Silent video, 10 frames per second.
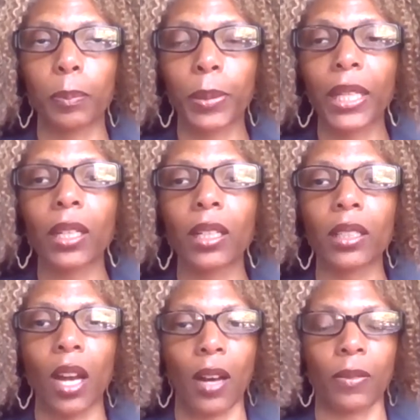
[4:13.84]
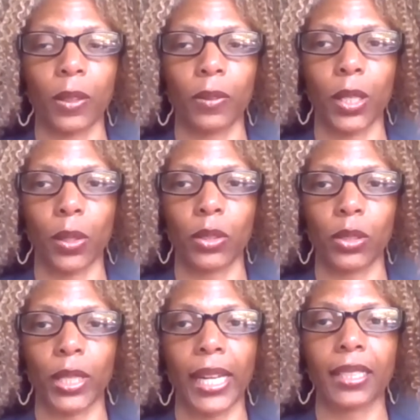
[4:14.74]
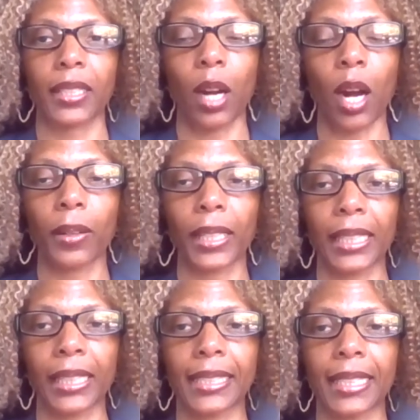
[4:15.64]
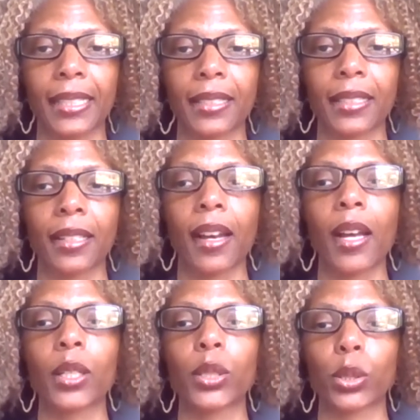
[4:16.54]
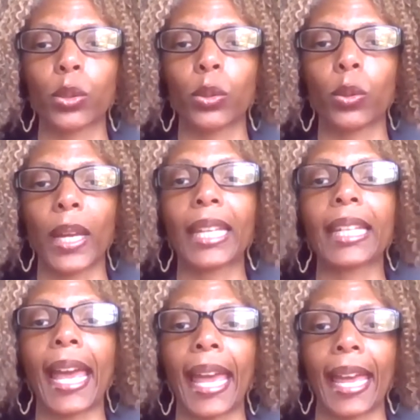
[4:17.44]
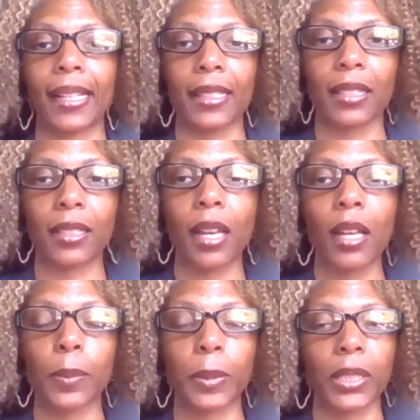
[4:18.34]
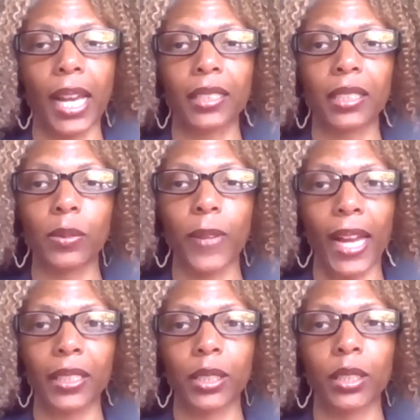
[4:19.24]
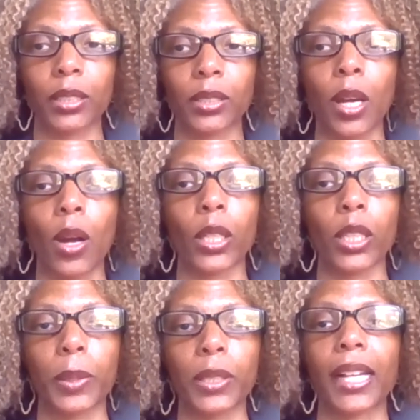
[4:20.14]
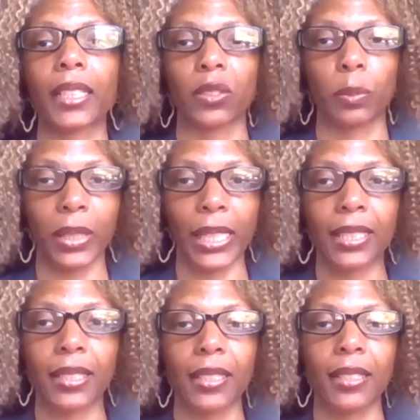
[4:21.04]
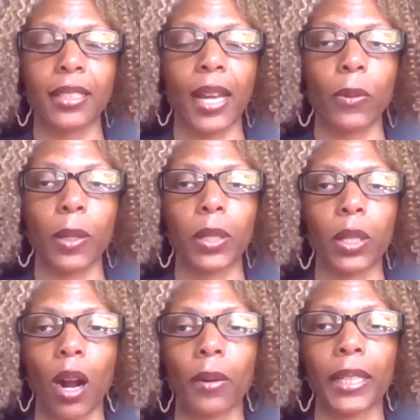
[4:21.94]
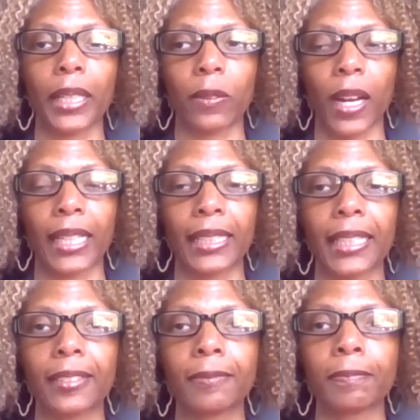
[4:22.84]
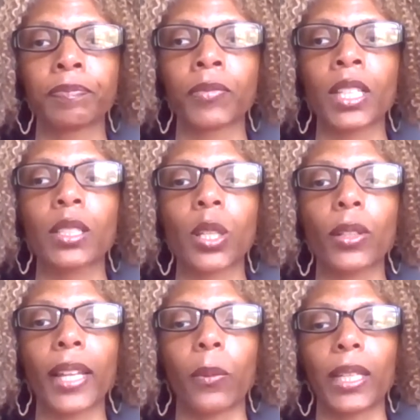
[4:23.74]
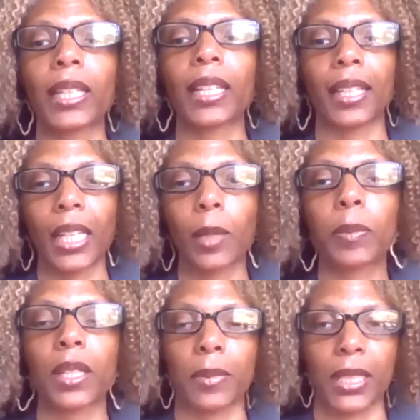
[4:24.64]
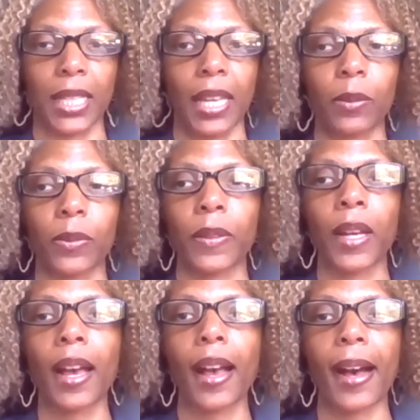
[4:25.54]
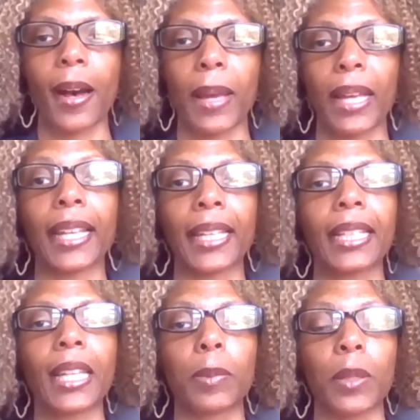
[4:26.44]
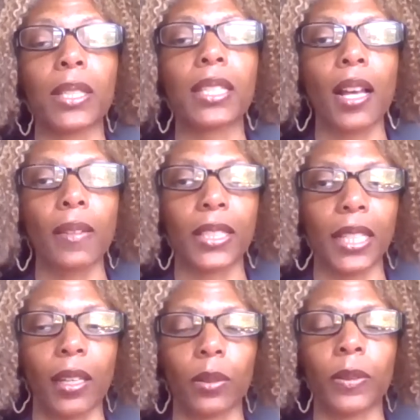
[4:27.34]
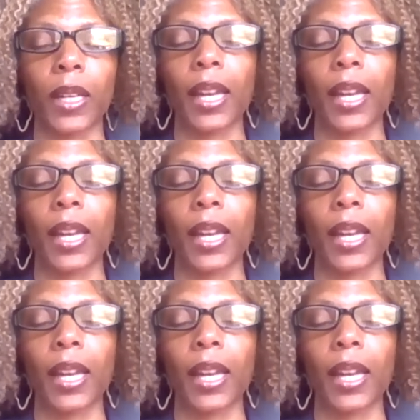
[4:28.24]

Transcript: build off of those strengths that already exist to enhance the protective factors or the protective places that women are already finding, so that we can keep them safe and they can keep themselves safe.